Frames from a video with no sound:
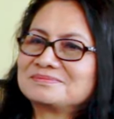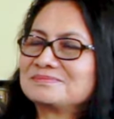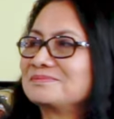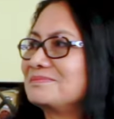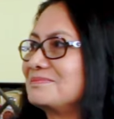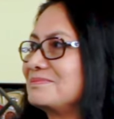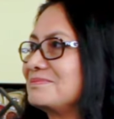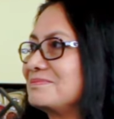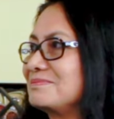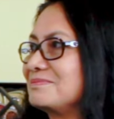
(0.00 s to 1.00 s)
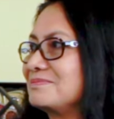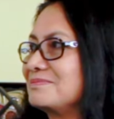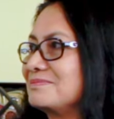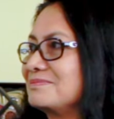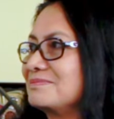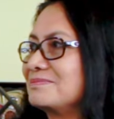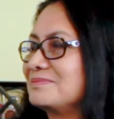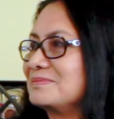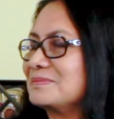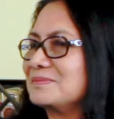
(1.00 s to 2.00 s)

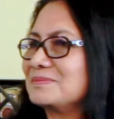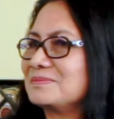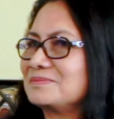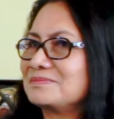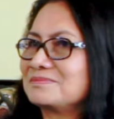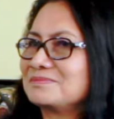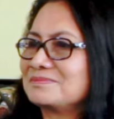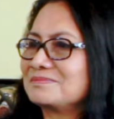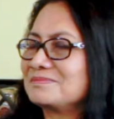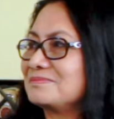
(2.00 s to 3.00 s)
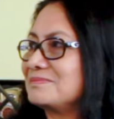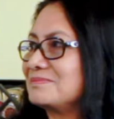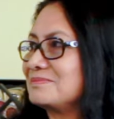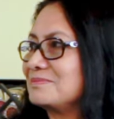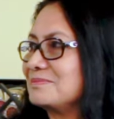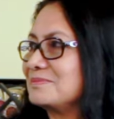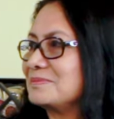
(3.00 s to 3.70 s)
The person shown says nothing.